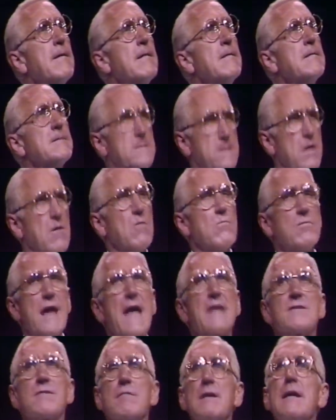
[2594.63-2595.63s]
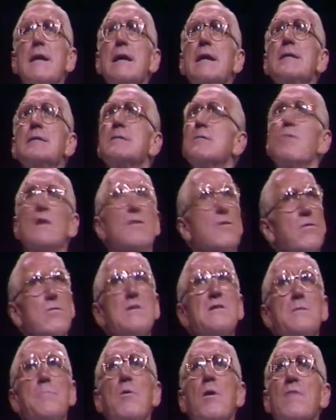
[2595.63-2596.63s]
So naturally, he withdrew
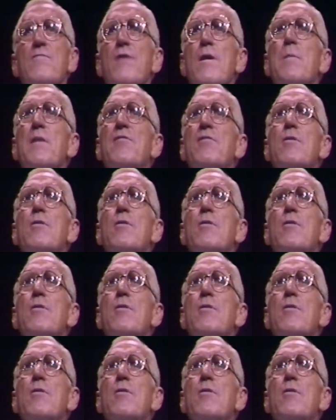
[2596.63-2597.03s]
his support from me,